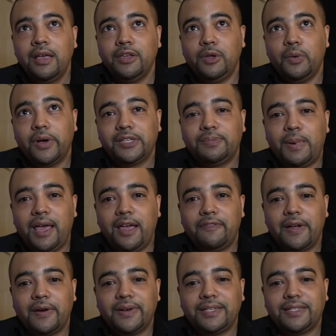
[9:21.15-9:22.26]
U.S. Bank,
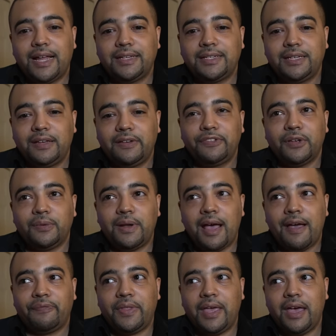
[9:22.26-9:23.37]
very sensitive, so
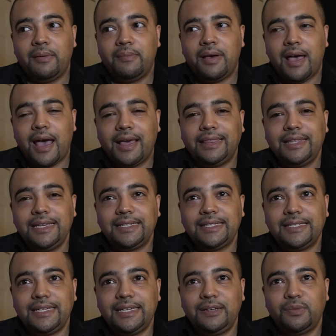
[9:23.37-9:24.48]
not them. I think
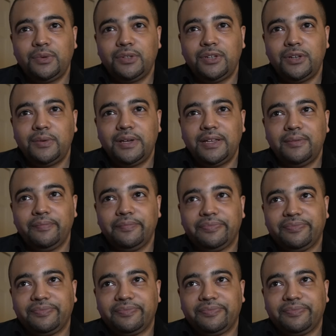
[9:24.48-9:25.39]
Citi will do it.